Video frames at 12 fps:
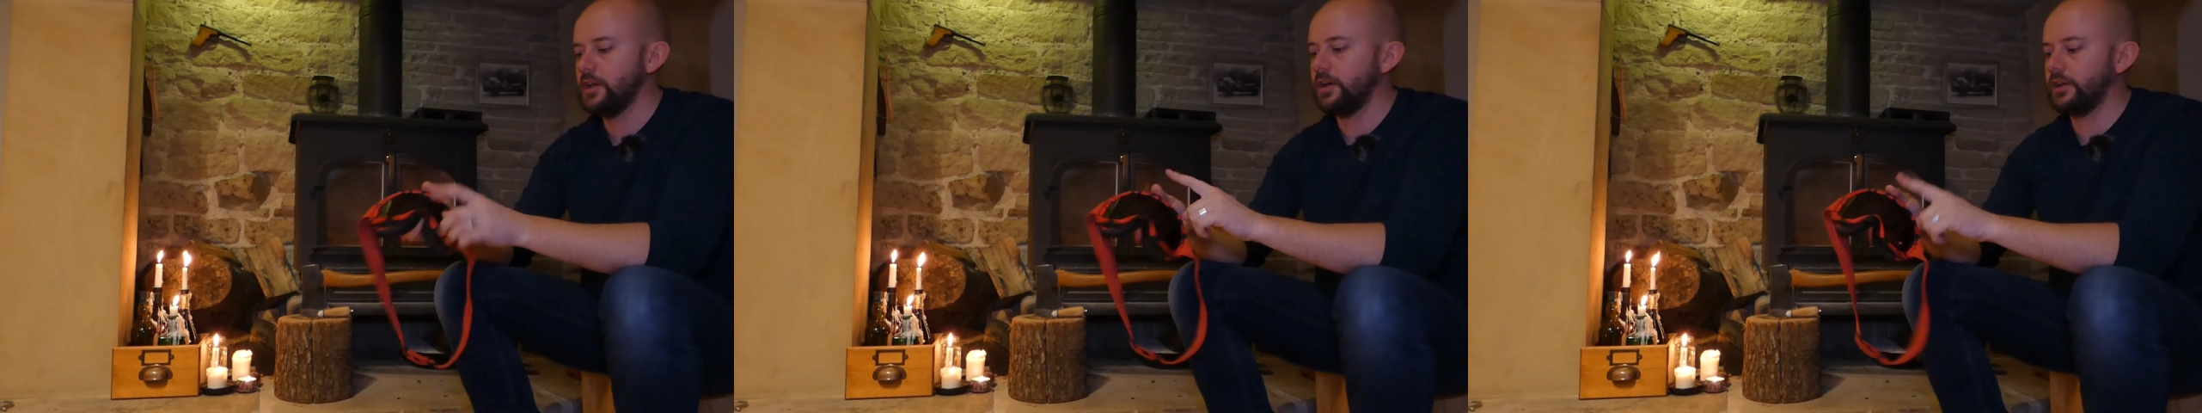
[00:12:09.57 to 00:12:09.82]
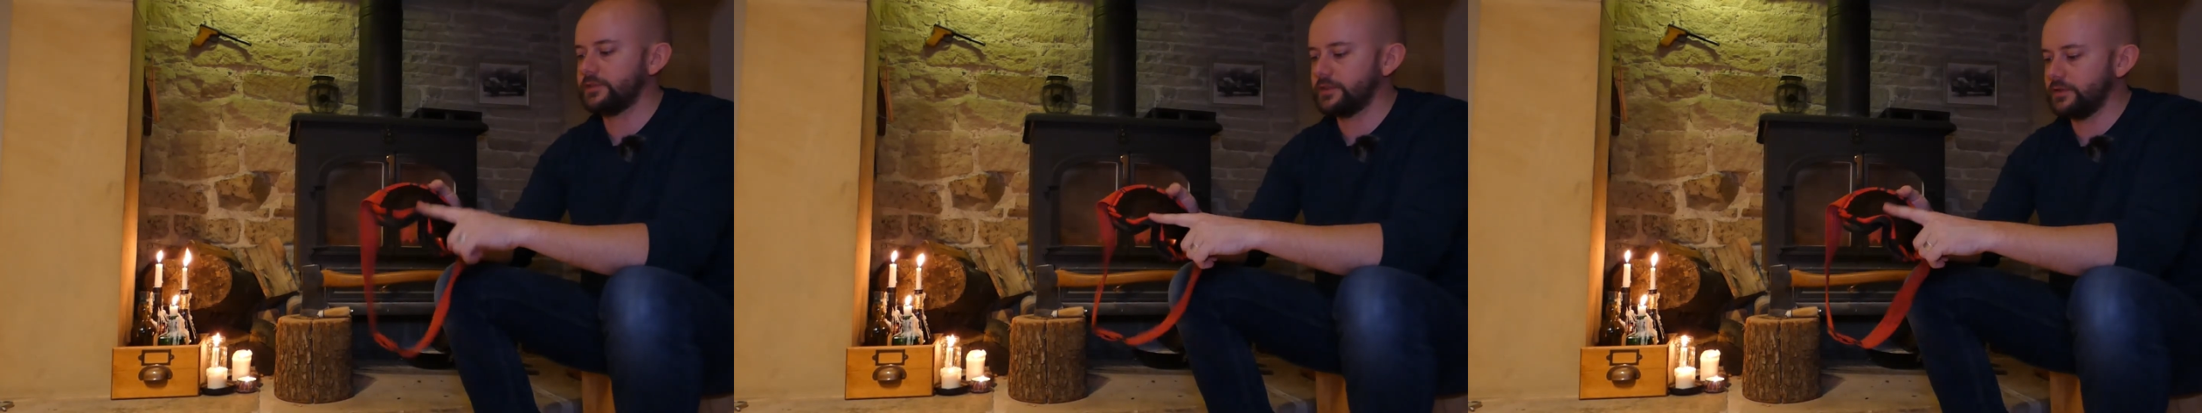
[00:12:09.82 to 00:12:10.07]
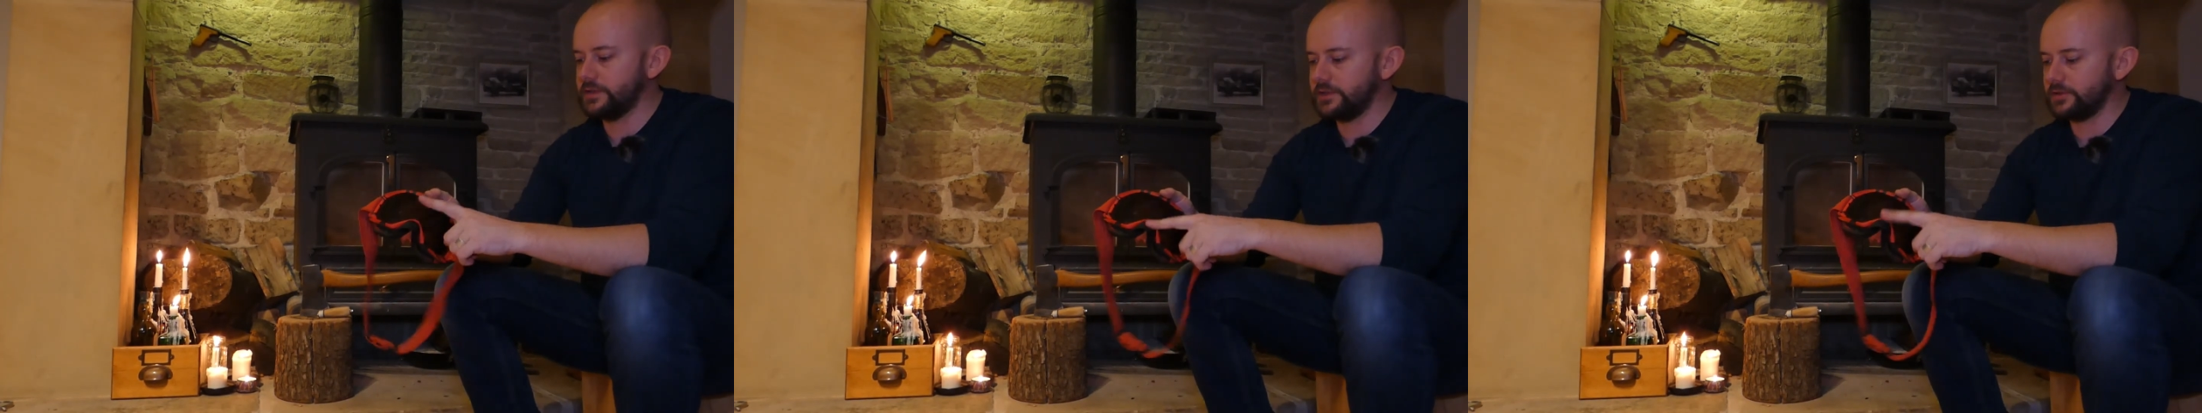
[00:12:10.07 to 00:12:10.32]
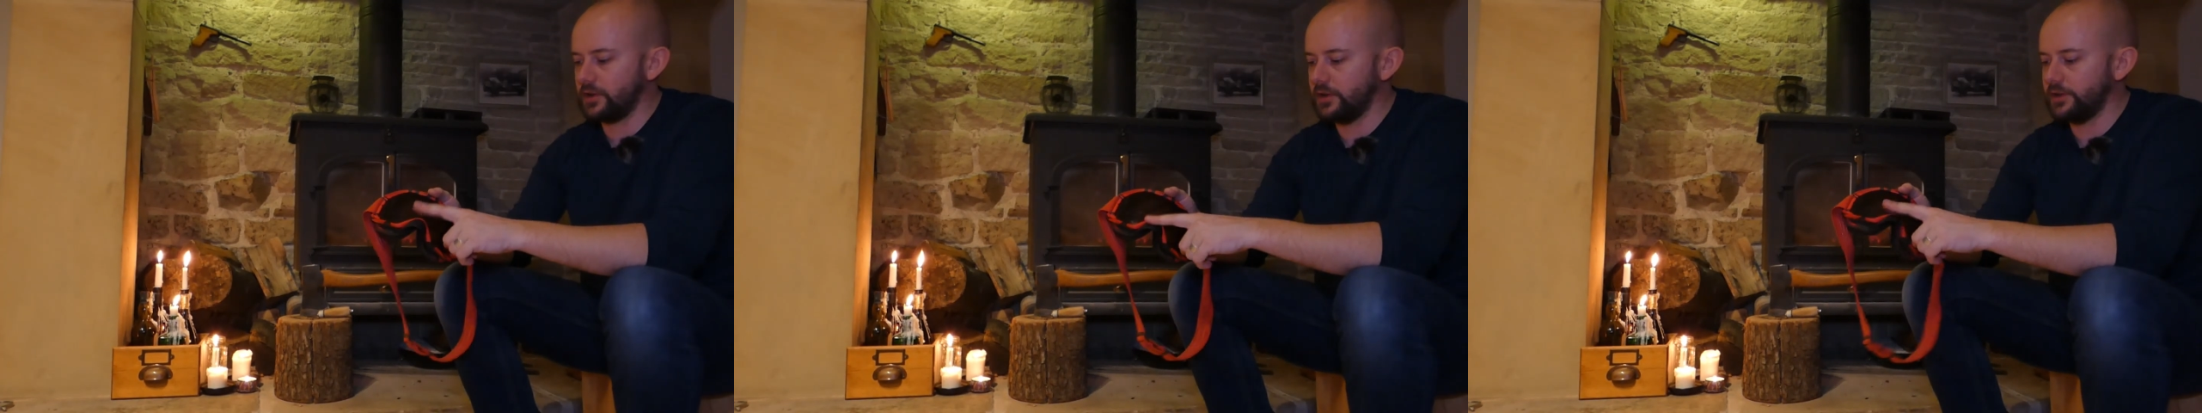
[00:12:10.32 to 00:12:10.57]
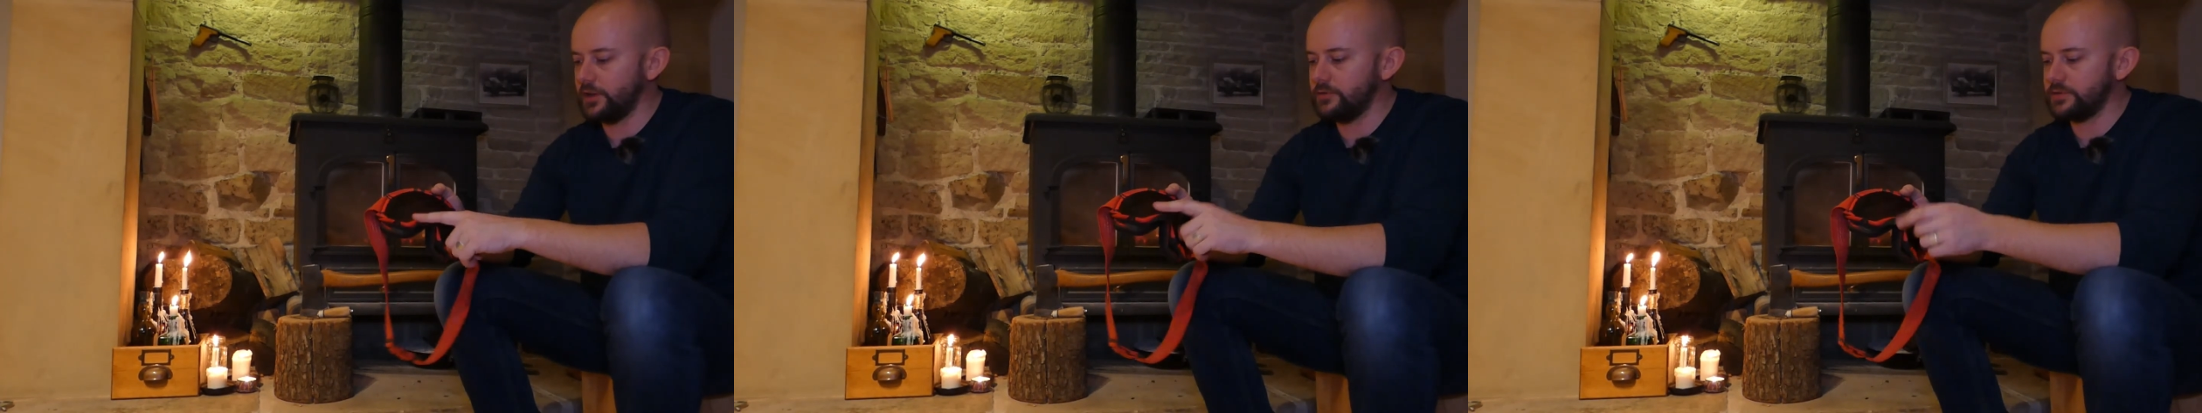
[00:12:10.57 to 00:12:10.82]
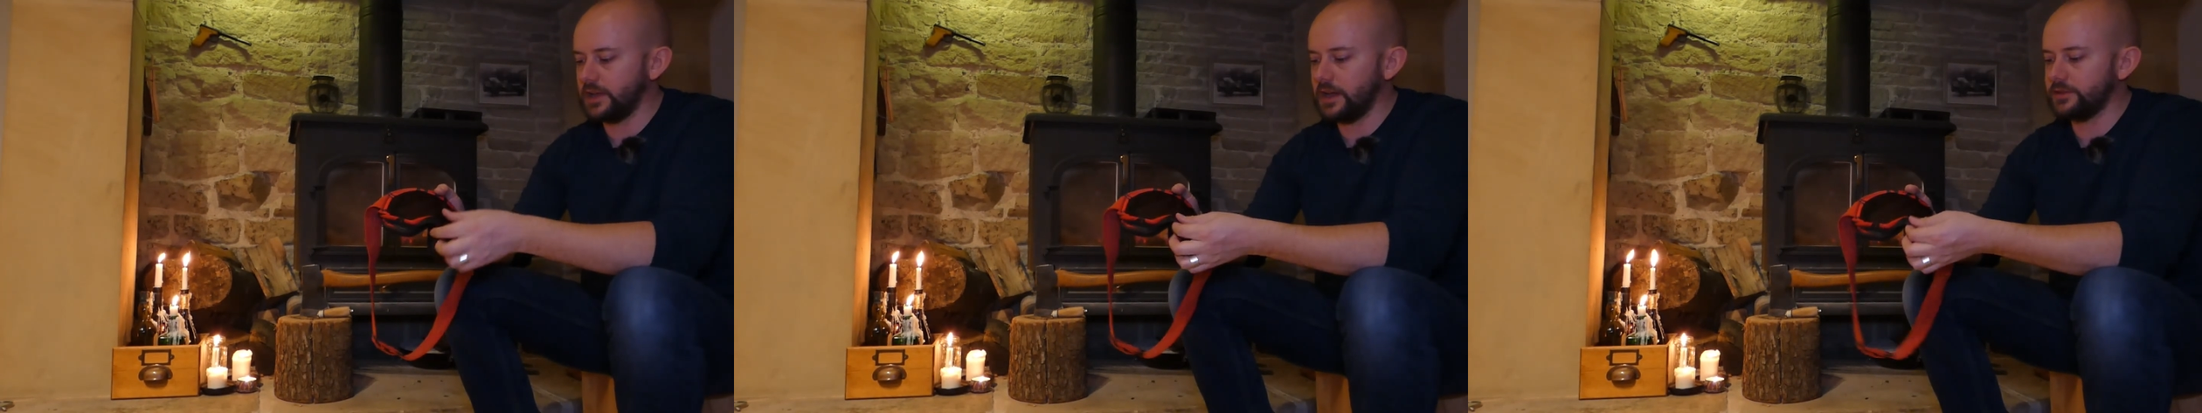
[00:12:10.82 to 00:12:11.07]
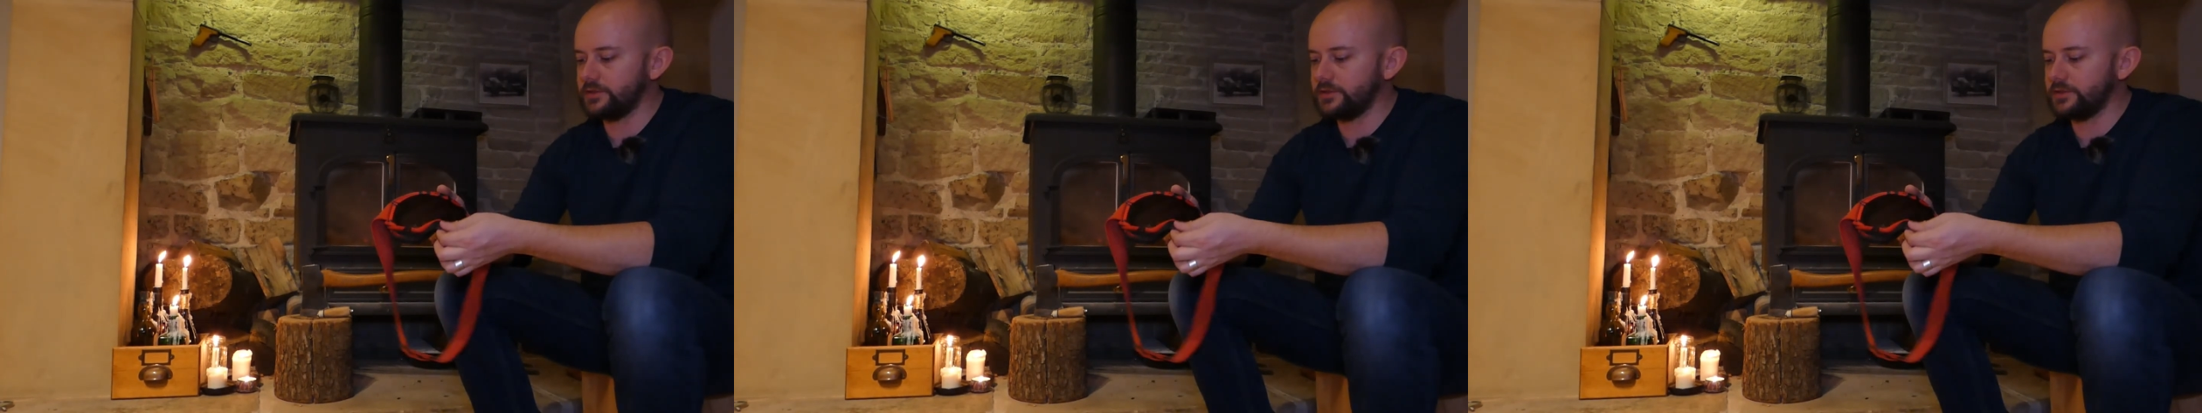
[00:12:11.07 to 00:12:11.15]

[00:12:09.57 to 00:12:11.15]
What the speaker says: Also, this has got a nose guard,